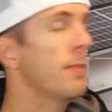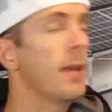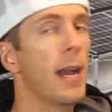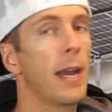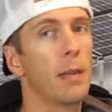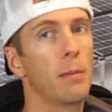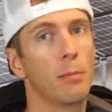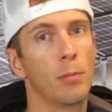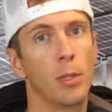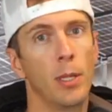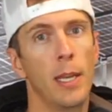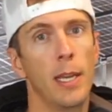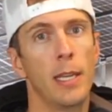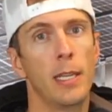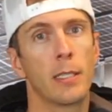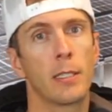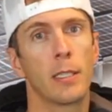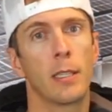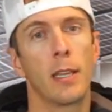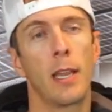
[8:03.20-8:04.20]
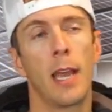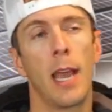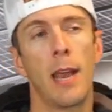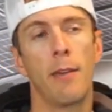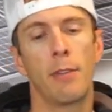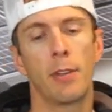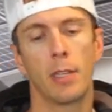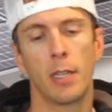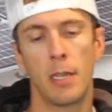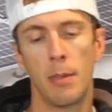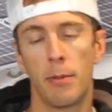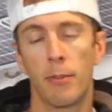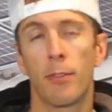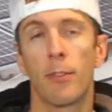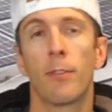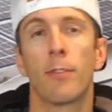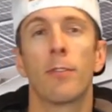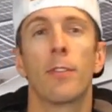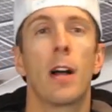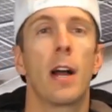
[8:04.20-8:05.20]
that in place and have, keep it
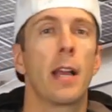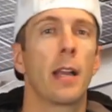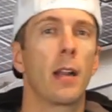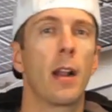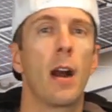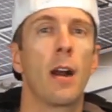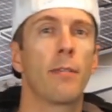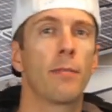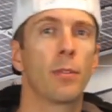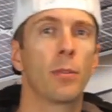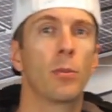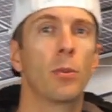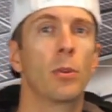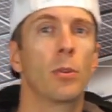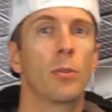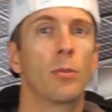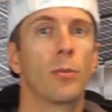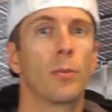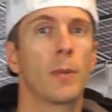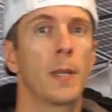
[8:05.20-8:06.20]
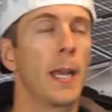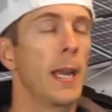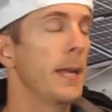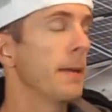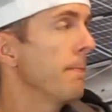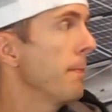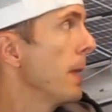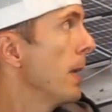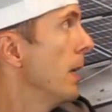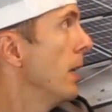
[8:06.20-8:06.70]
from flying off the roof, okay?